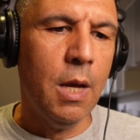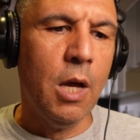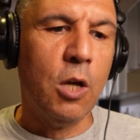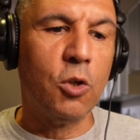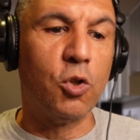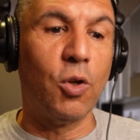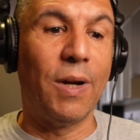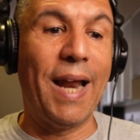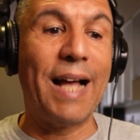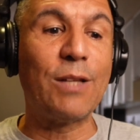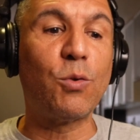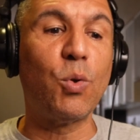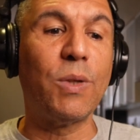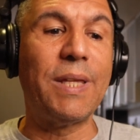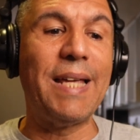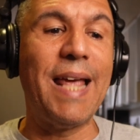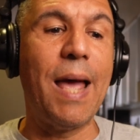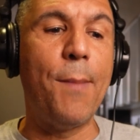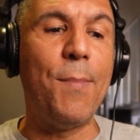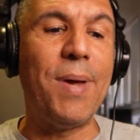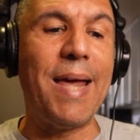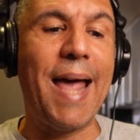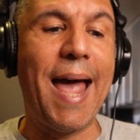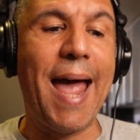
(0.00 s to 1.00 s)
So that's what
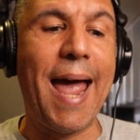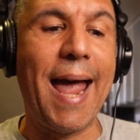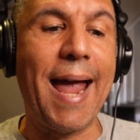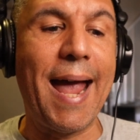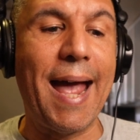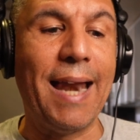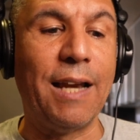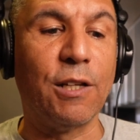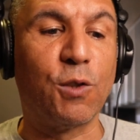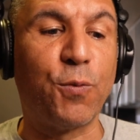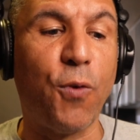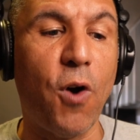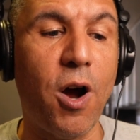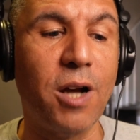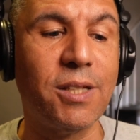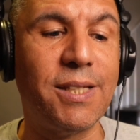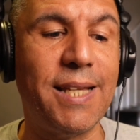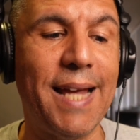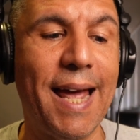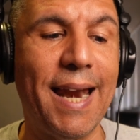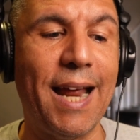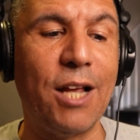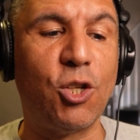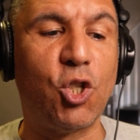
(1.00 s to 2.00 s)
the N B A, and as far
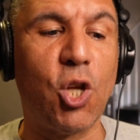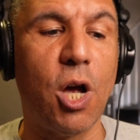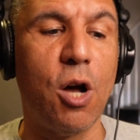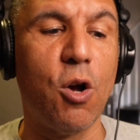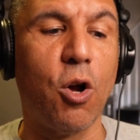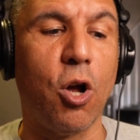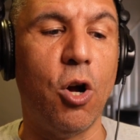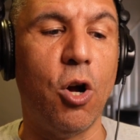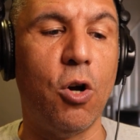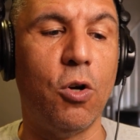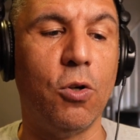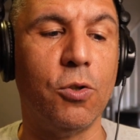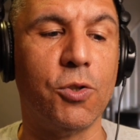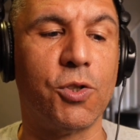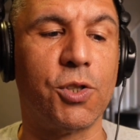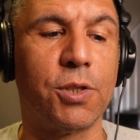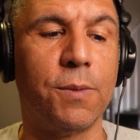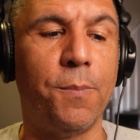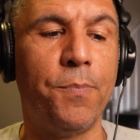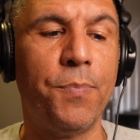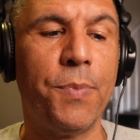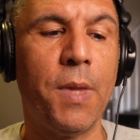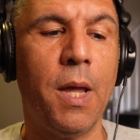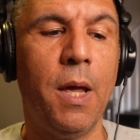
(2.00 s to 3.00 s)
as the N H L
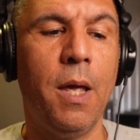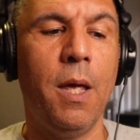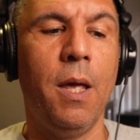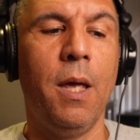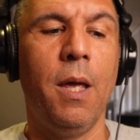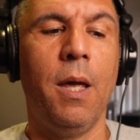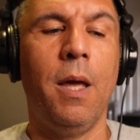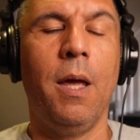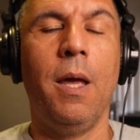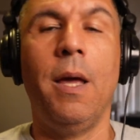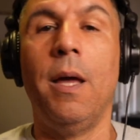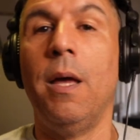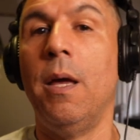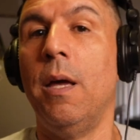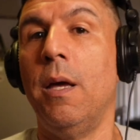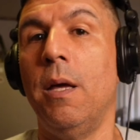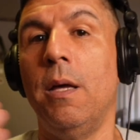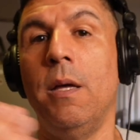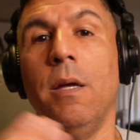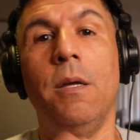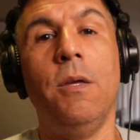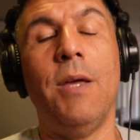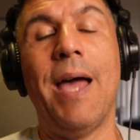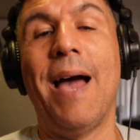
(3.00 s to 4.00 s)
goes,
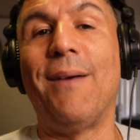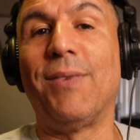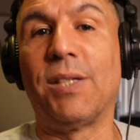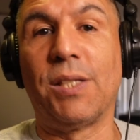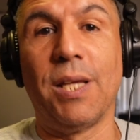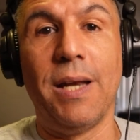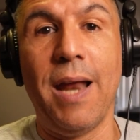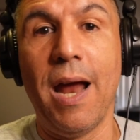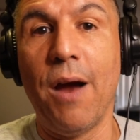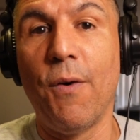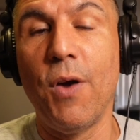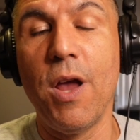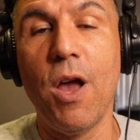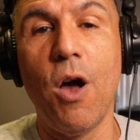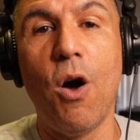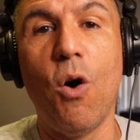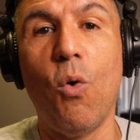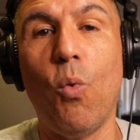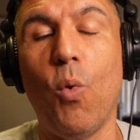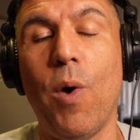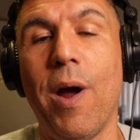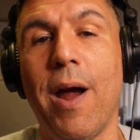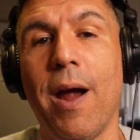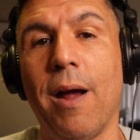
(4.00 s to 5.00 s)
you had a
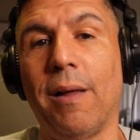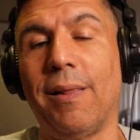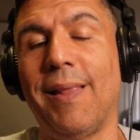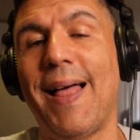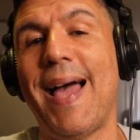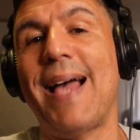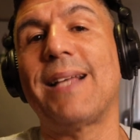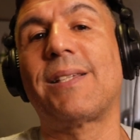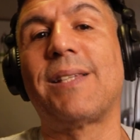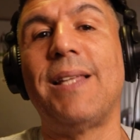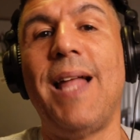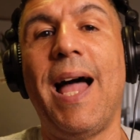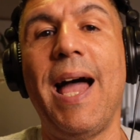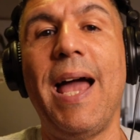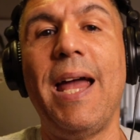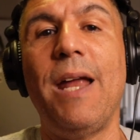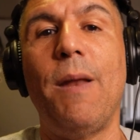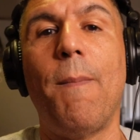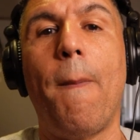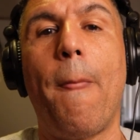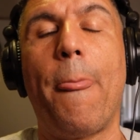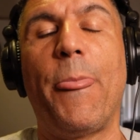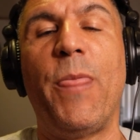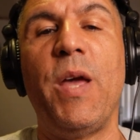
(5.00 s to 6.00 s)
scenario where last
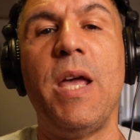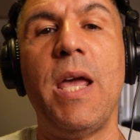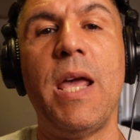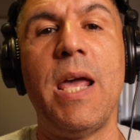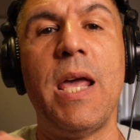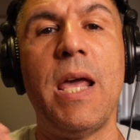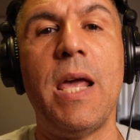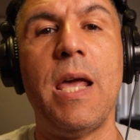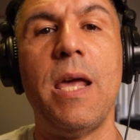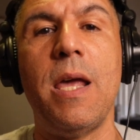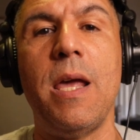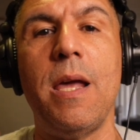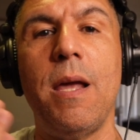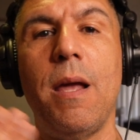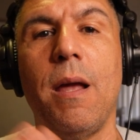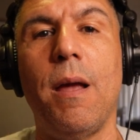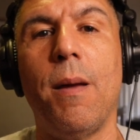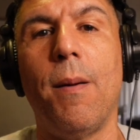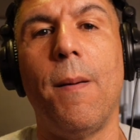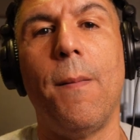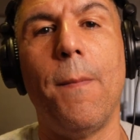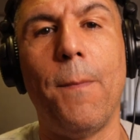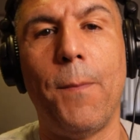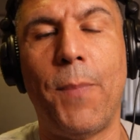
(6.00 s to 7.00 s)
night
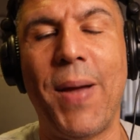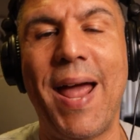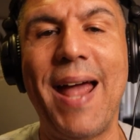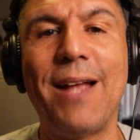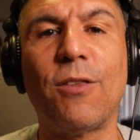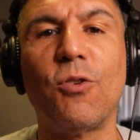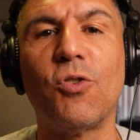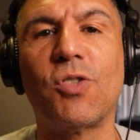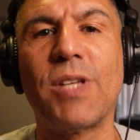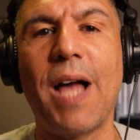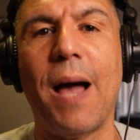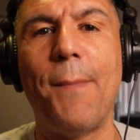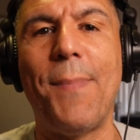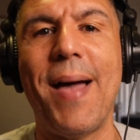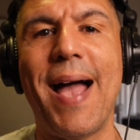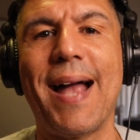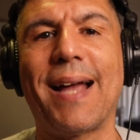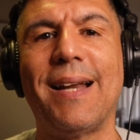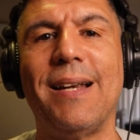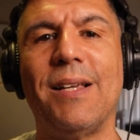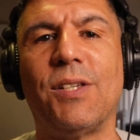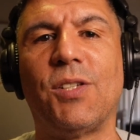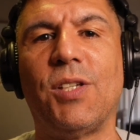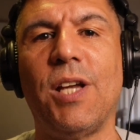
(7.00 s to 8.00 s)
the Panthers got
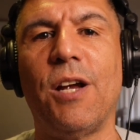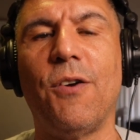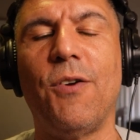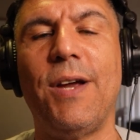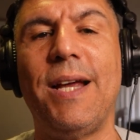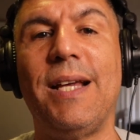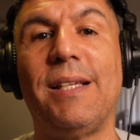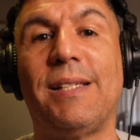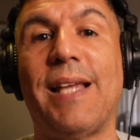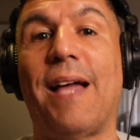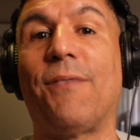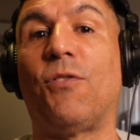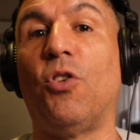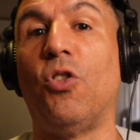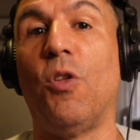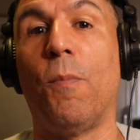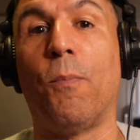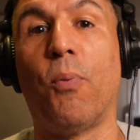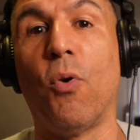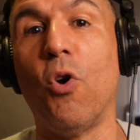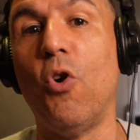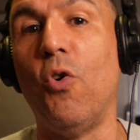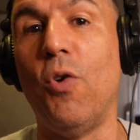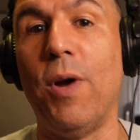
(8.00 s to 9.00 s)
back in the series after the
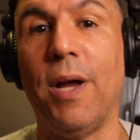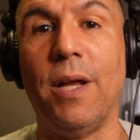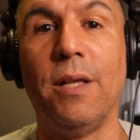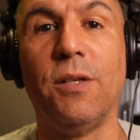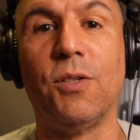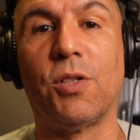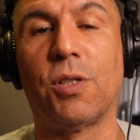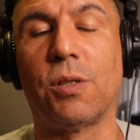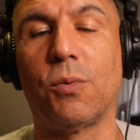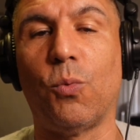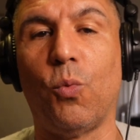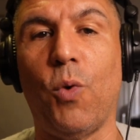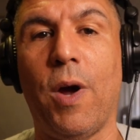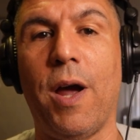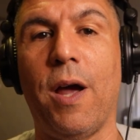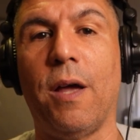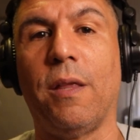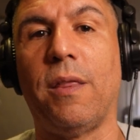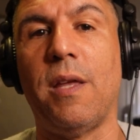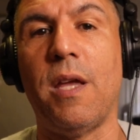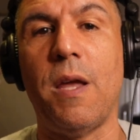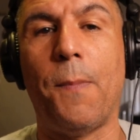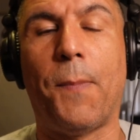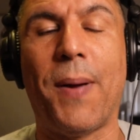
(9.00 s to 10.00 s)
Bruins, where the